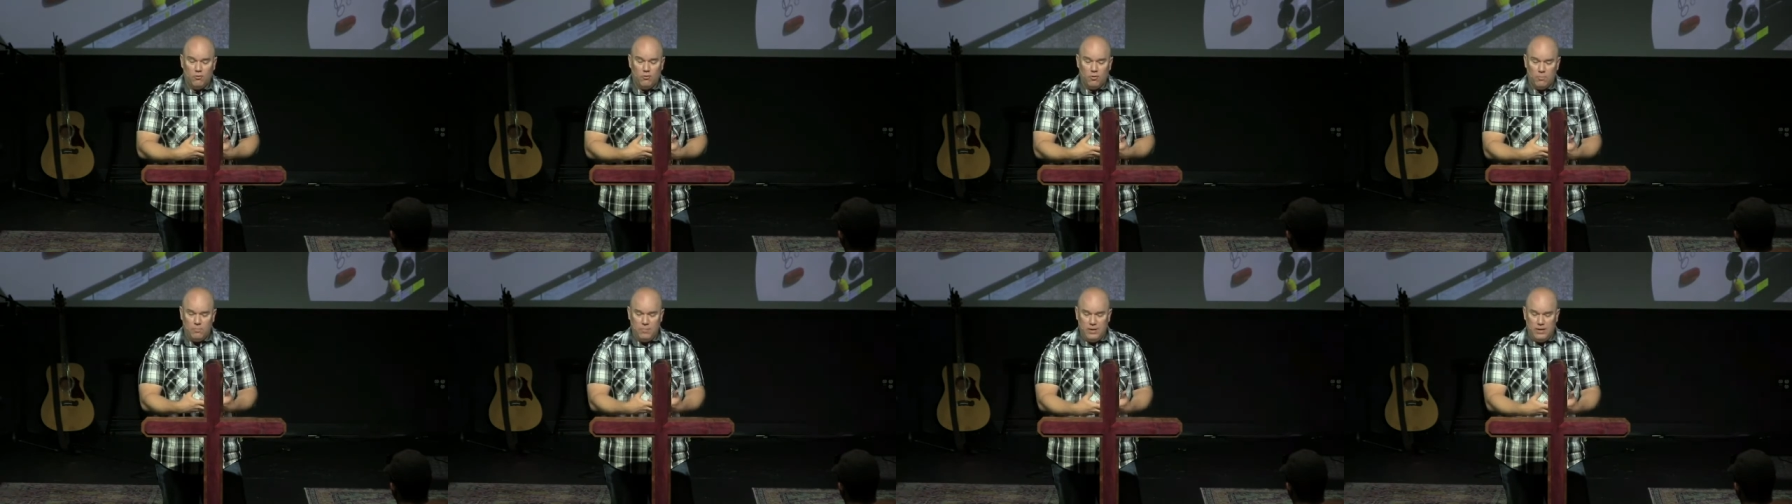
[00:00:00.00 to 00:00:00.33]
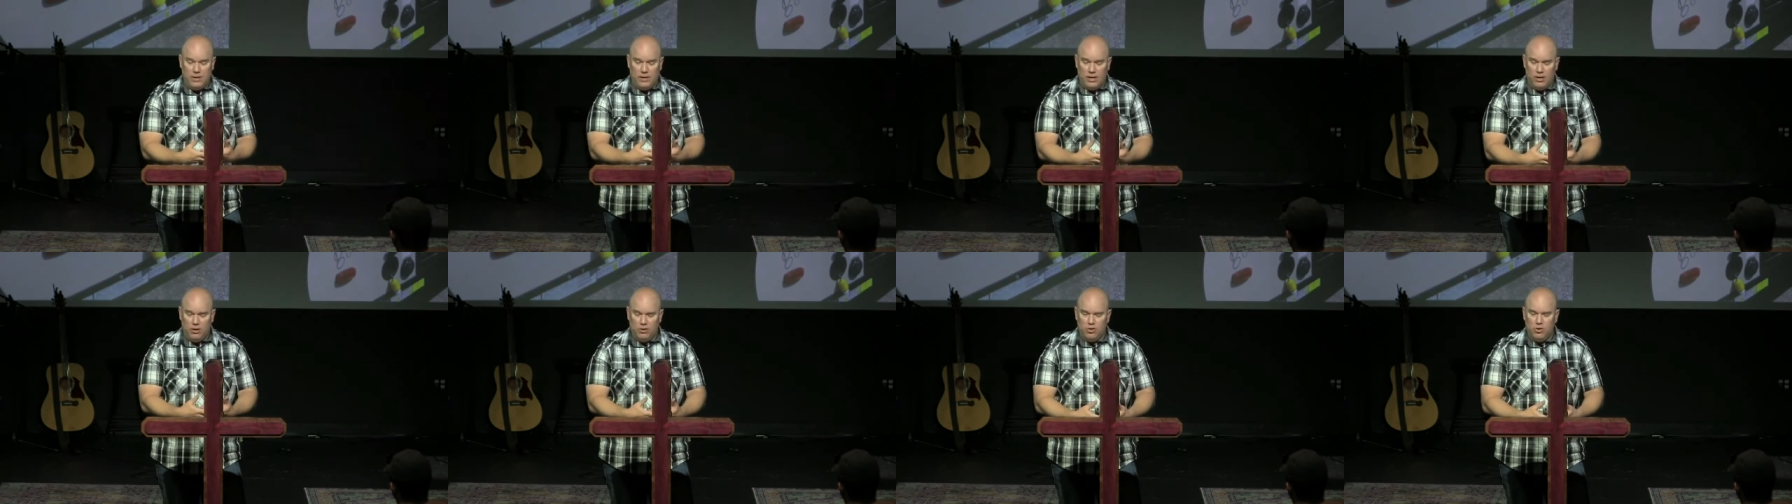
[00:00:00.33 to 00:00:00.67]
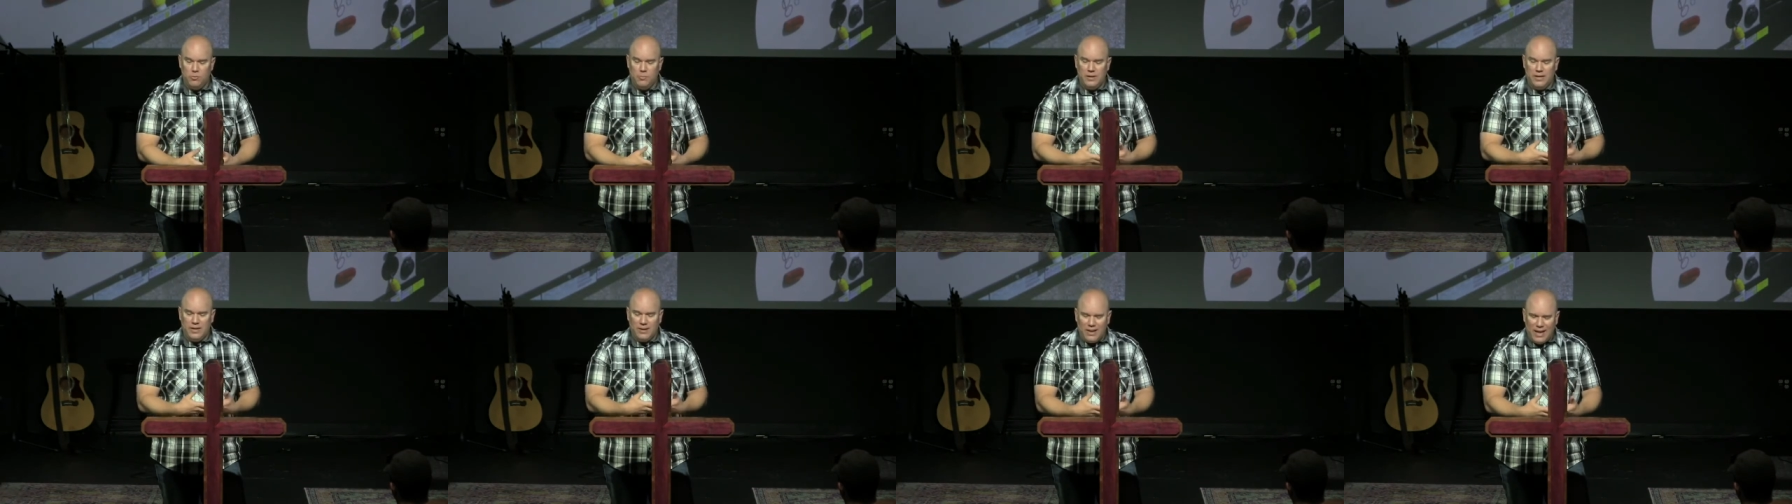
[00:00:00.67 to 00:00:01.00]
for being here,
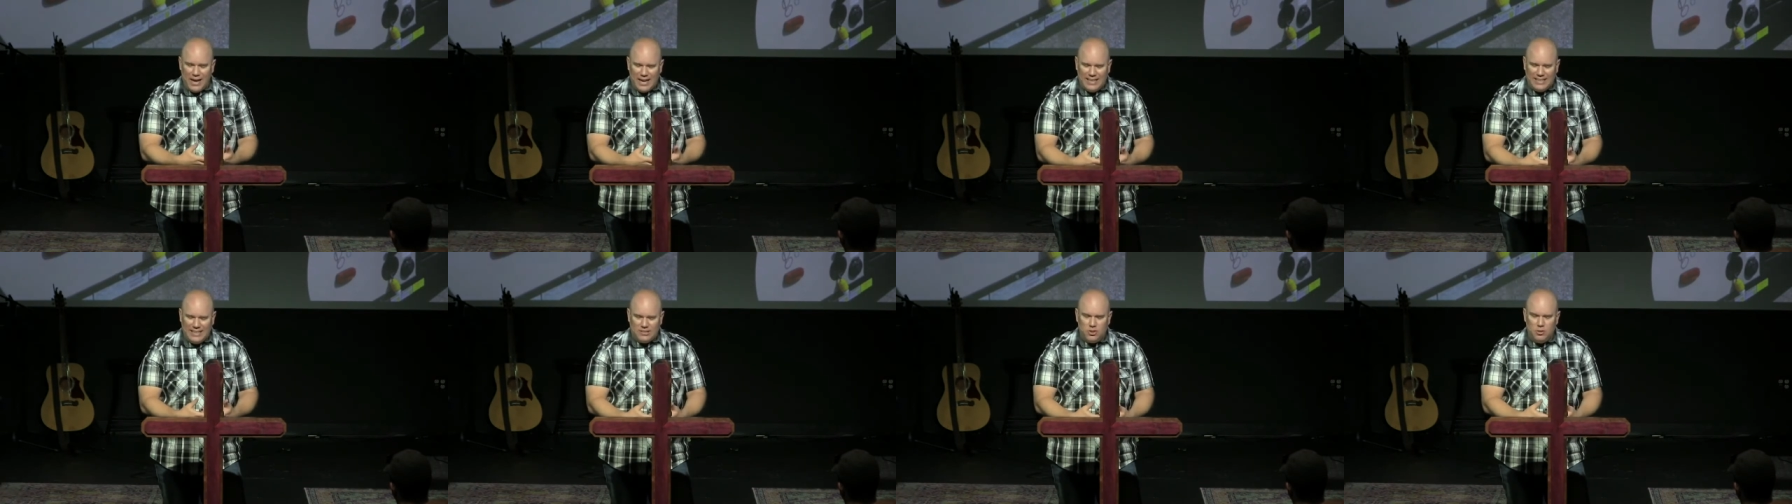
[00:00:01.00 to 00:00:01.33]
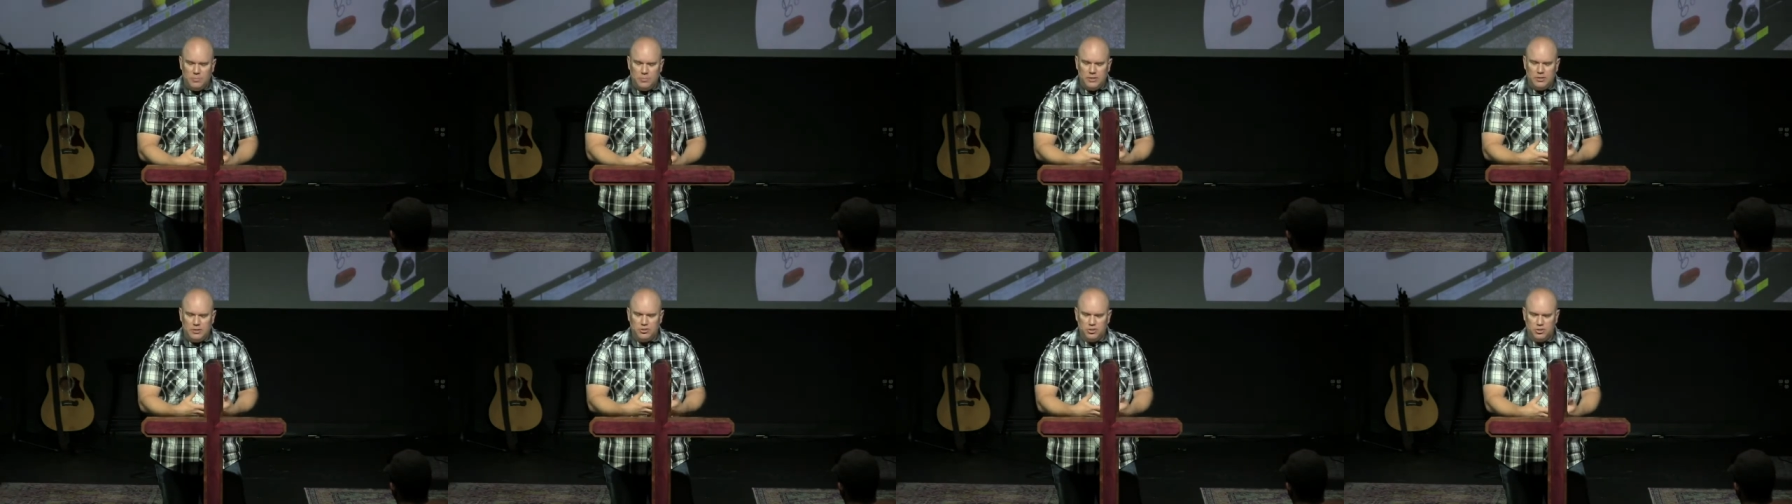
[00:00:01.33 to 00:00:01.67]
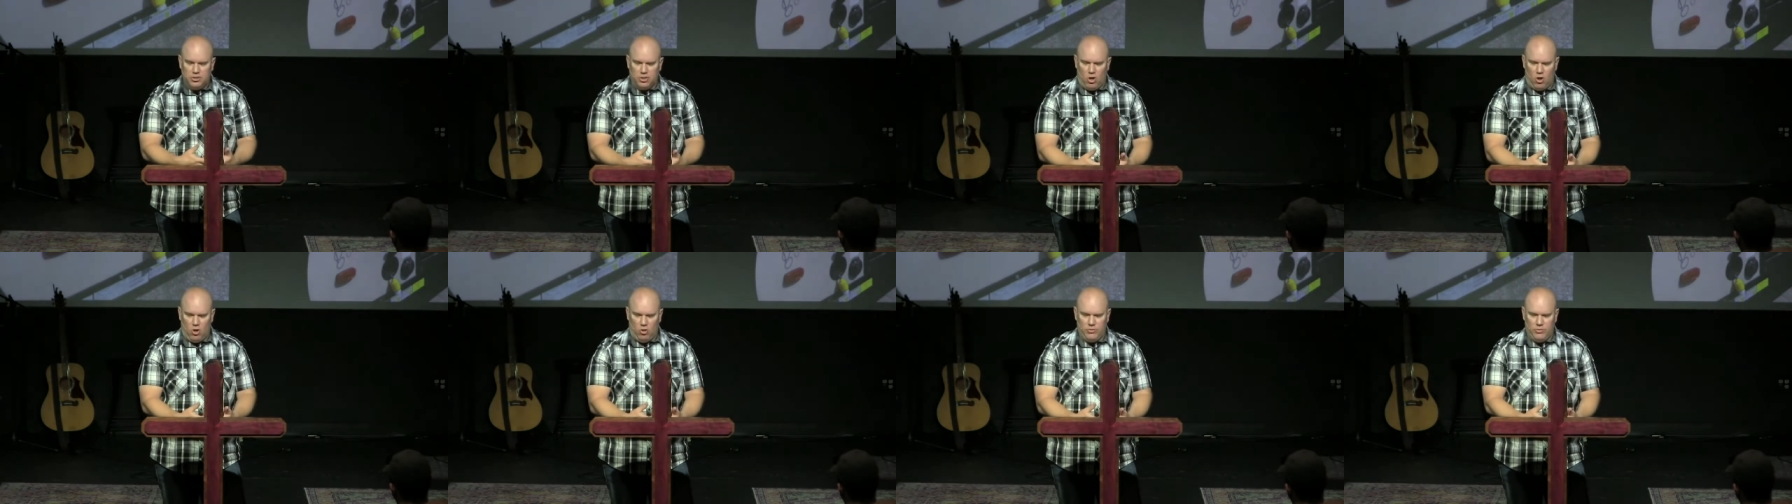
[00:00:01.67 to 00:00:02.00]
to be light, to be
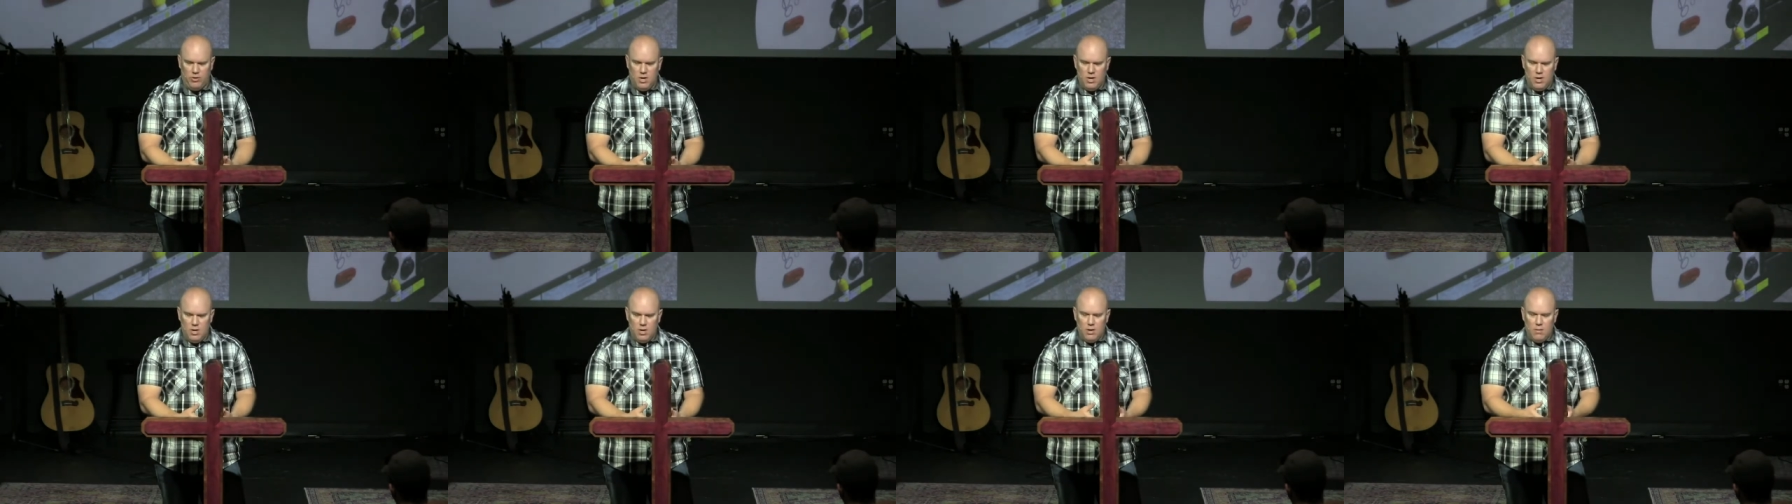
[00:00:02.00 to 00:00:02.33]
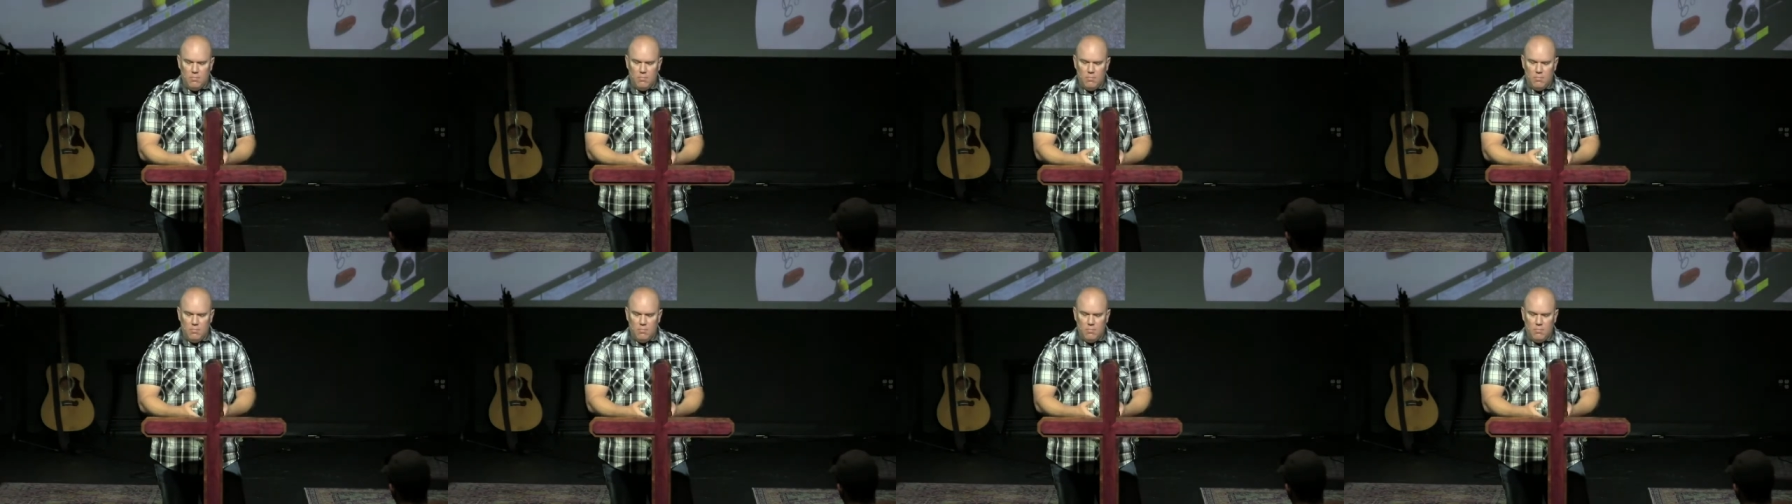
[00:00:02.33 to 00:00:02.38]
salt.